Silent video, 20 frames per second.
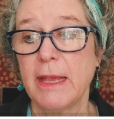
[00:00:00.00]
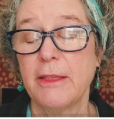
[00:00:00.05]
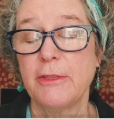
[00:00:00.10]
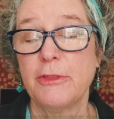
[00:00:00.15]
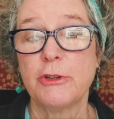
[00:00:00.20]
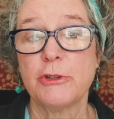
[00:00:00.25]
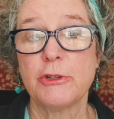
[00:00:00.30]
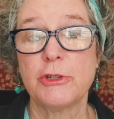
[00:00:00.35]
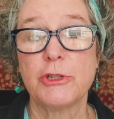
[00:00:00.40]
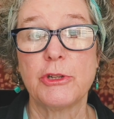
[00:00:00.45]

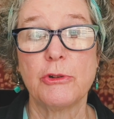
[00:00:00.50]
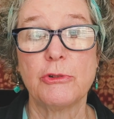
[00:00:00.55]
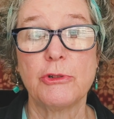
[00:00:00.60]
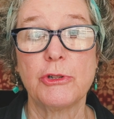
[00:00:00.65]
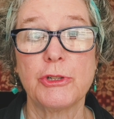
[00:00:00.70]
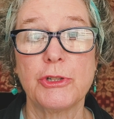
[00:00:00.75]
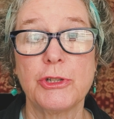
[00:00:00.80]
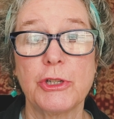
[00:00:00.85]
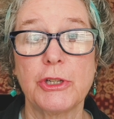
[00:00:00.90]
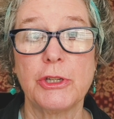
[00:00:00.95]
Their
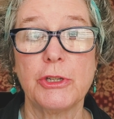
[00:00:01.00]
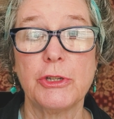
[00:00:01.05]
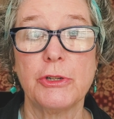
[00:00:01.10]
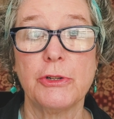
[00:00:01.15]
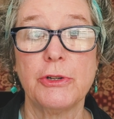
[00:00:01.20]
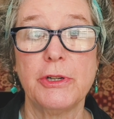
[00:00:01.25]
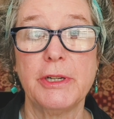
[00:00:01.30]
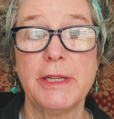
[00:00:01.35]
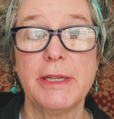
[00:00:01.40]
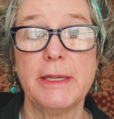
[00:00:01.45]
Social
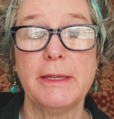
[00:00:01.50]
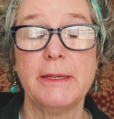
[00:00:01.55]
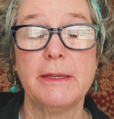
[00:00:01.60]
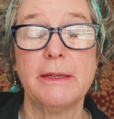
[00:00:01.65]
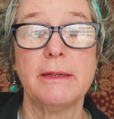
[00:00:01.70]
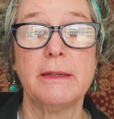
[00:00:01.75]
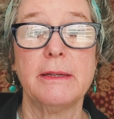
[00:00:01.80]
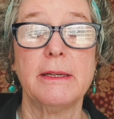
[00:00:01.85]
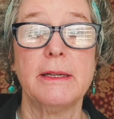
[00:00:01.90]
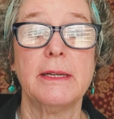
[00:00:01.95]
Security
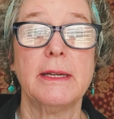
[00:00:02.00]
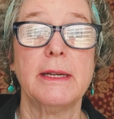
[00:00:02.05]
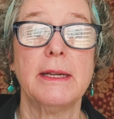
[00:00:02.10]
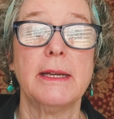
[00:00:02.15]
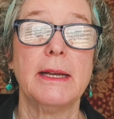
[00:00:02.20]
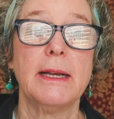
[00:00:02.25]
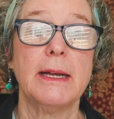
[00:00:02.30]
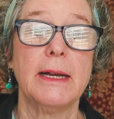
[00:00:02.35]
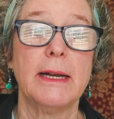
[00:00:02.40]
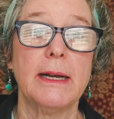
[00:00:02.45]

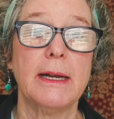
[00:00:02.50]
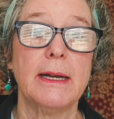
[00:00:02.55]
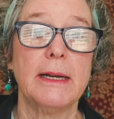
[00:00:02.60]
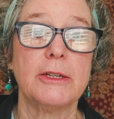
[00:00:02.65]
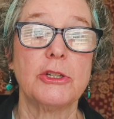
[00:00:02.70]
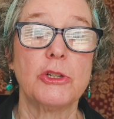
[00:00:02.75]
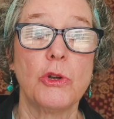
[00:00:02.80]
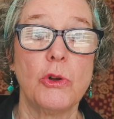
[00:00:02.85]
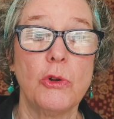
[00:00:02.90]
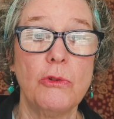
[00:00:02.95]

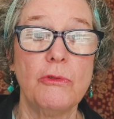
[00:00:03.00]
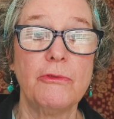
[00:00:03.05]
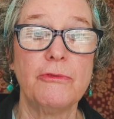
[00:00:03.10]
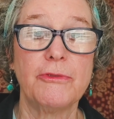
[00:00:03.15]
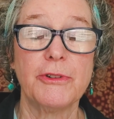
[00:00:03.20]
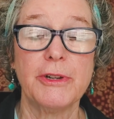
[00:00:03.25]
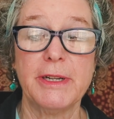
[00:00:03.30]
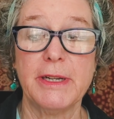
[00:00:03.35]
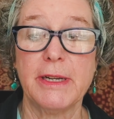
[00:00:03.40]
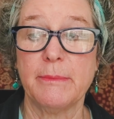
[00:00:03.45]

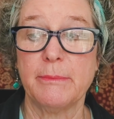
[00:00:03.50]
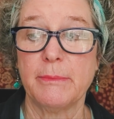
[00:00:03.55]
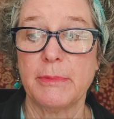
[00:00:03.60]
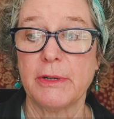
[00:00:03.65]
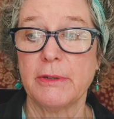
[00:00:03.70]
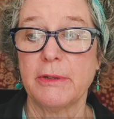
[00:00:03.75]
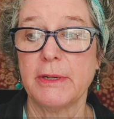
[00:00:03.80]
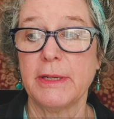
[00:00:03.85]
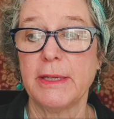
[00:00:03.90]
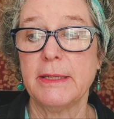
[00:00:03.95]
toll-free
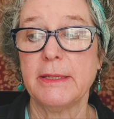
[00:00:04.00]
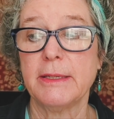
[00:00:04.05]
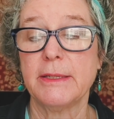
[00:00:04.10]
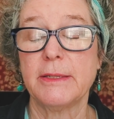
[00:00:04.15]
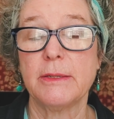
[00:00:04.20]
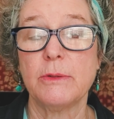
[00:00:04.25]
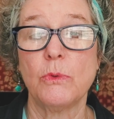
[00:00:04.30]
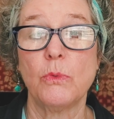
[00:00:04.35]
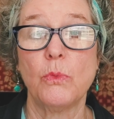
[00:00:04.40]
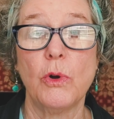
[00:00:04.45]
number
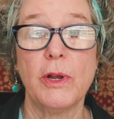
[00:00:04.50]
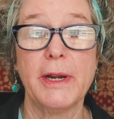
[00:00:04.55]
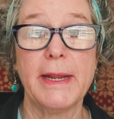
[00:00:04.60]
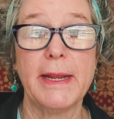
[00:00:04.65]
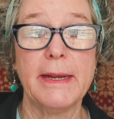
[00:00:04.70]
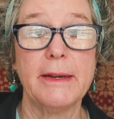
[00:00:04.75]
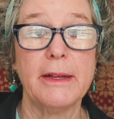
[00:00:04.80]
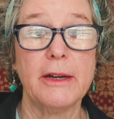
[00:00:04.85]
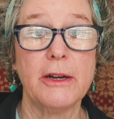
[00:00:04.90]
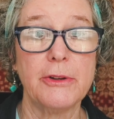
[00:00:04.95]
is
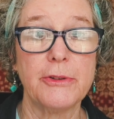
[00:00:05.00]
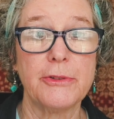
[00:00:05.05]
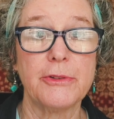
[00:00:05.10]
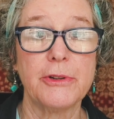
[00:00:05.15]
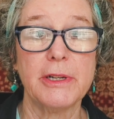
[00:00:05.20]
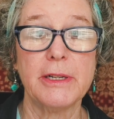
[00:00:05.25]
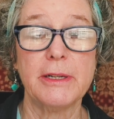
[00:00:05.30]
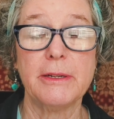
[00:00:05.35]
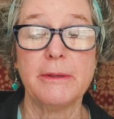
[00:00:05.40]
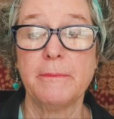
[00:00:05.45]

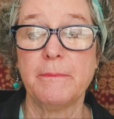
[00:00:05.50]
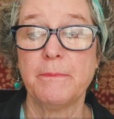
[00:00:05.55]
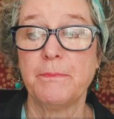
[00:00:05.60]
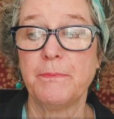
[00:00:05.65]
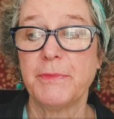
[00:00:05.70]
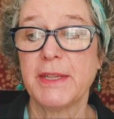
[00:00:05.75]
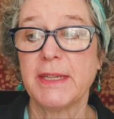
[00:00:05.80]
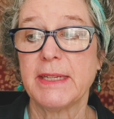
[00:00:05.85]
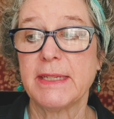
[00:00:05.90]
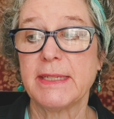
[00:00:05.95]

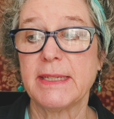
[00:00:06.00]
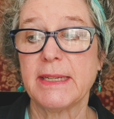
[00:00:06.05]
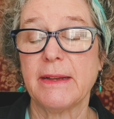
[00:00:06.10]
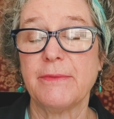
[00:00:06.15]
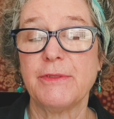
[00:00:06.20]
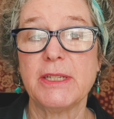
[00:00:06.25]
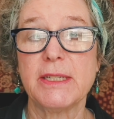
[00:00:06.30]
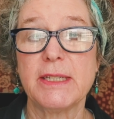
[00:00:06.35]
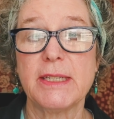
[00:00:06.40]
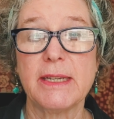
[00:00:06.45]

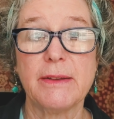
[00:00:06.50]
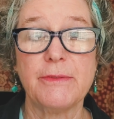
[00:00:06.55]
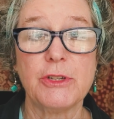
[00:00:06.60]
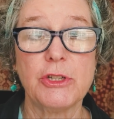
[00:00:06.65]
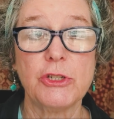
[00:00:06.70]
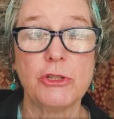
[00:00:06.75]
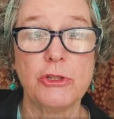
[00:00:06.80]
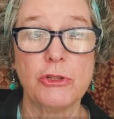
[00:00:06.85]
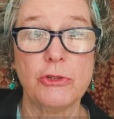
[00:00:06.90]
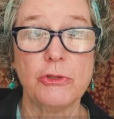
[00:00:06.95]

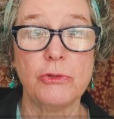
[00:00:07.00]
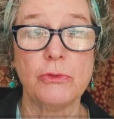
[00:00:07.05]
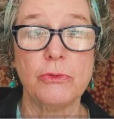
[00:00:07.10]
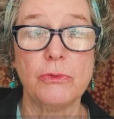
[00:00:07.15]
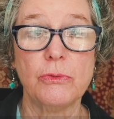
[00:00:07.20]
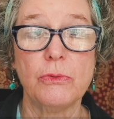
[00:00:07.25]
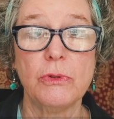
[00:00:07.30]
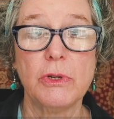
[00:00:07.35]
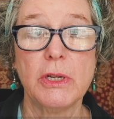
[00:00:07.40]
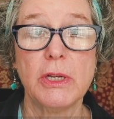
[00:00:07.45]

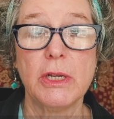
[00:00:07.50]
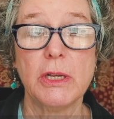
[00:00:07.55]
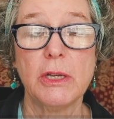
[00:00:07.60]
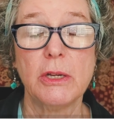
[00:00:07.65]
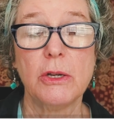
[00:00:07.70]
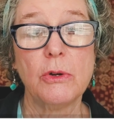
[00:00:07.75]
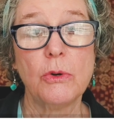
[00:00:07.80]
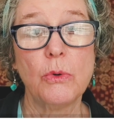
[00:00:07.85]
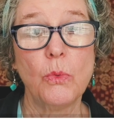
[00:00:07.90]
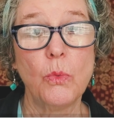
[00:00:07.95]

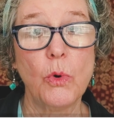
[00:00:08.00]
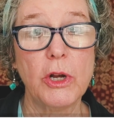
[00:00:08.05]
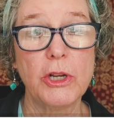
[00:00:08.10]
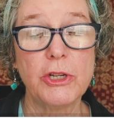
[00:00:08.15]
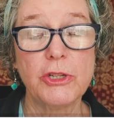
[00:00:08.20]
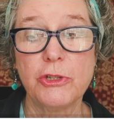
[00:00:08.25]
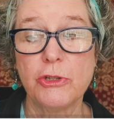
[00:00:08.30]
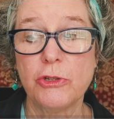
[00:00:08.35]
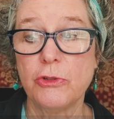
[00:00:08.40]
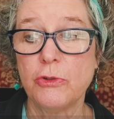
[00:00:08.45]

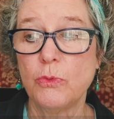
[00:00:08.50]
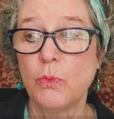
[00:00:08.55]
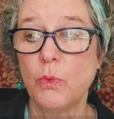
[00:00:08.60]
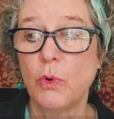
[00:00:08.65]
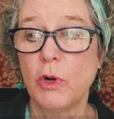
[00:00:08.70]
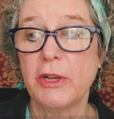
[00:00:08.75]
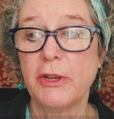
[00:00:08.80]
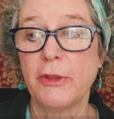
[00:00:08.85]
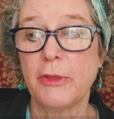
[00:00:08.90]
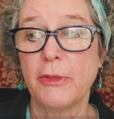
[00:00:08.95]

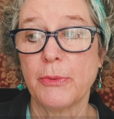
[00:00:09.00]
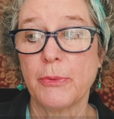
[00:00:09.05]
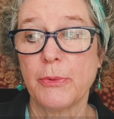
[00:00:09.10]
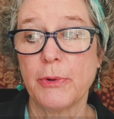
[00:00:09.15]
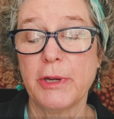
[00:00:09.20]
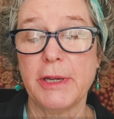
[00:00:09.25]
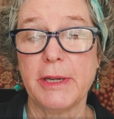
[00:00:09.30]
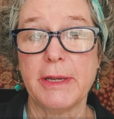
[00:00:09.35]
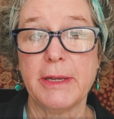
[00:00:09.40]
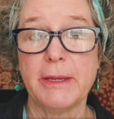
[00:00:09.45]

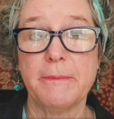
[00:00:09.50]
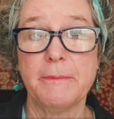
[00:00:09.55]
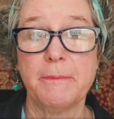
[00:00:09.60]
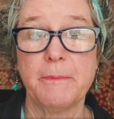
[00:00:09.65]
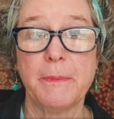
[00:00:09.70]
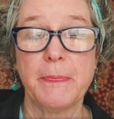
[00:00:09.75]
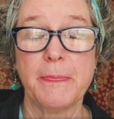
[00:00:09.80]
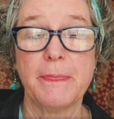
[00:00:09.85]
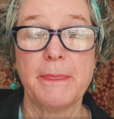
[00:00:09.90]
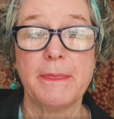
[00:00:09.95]
1-800-772-1213.
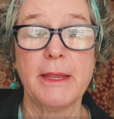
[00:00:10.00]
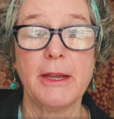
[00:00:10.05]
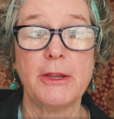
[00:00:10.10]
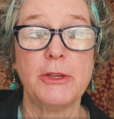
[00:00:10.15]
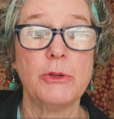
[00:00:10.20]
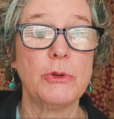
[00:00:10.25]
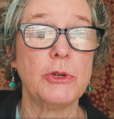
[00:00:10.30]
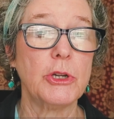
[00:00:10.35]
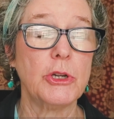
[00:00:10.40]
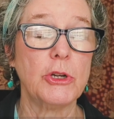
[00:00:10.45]
Now,
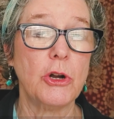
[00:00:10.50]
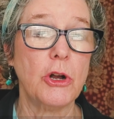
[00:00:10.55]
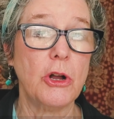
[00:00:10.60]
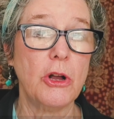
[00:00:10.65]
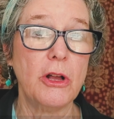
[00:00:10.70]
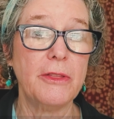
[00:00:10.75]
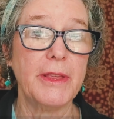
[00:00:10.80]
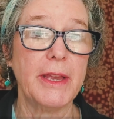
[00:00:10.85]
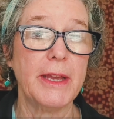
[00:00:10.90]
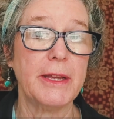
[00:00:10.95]
you can
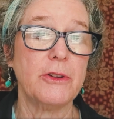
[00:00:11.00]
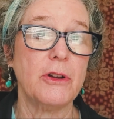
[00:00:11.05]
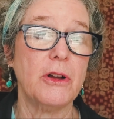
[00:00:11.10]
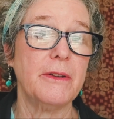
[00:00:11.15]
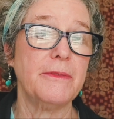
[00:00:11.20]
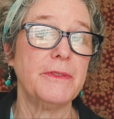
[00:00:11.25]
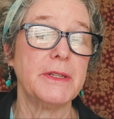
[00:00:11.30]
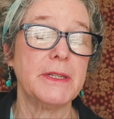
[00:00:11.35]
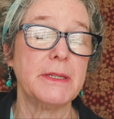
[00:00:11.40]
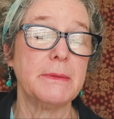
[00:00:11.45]
call that
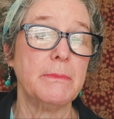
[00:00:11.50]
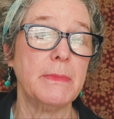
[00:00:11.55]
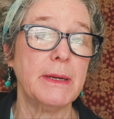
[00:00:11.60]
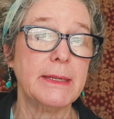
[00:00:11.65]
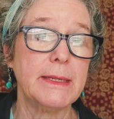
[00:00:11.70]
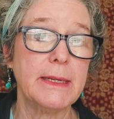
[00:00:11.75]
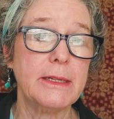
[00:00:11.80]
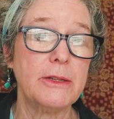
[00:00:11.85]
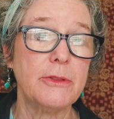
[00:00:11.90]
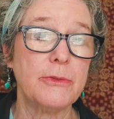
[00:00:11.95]
office
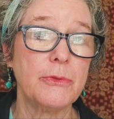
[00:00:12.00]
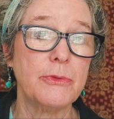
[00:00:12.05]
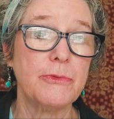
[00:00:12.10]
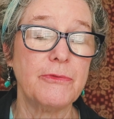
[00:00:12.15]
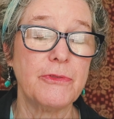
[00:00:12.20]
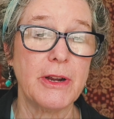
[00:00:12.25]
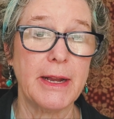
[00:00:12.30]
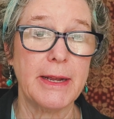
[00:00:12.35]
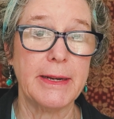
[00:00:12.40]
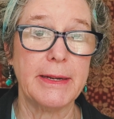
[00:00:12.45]
Monday through
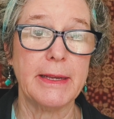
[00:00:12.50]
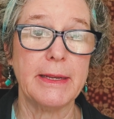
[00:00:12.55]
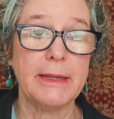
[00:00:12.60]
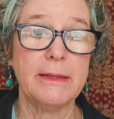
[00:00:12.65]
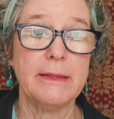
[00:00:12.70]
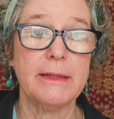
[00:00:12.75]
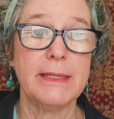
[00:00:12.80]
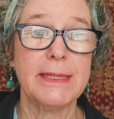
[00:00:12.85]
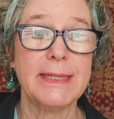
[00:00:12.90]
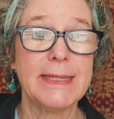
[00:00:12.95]

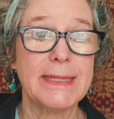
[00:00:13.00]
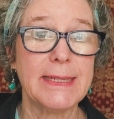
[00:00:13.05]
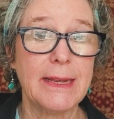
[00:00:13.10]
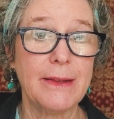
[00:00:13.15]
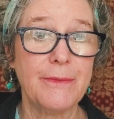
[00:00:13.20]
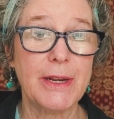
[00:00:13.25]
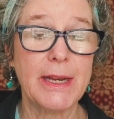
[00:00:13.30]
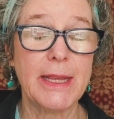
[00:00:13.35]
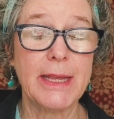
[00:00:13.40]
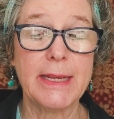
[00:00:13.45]
Friday,
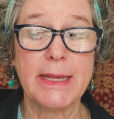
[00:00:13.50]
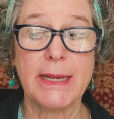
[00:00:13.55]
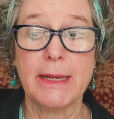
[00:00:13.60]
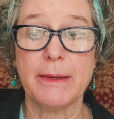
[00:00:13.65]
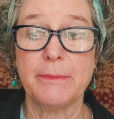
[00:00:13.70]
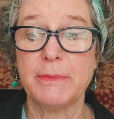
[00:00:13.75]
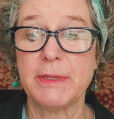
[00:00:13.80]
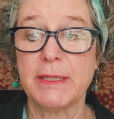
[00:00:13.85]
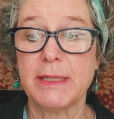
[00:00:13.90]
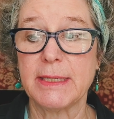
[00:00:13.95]
7
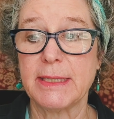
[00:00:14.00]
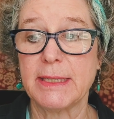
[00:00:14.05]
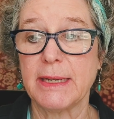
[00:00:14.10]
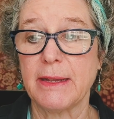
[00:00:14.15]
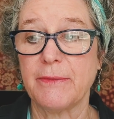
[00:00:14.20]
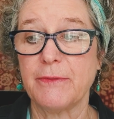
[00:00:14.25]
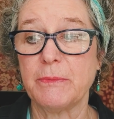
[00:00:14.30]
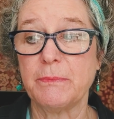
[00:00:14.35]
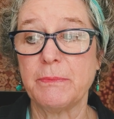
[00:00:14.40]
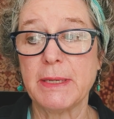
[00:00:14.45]
a.m. to
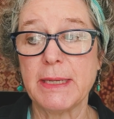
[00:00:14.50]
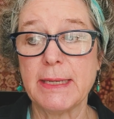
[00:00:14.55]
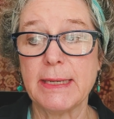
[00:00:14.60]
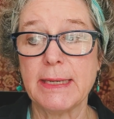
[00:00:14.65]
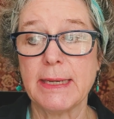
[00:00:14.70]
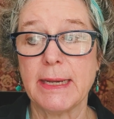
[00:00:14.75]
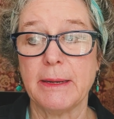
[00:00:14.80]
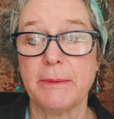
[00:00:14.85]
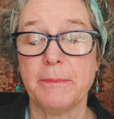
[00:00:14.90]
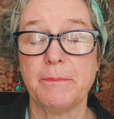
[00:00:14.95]
7
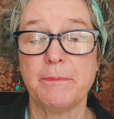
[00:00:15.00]
p.m.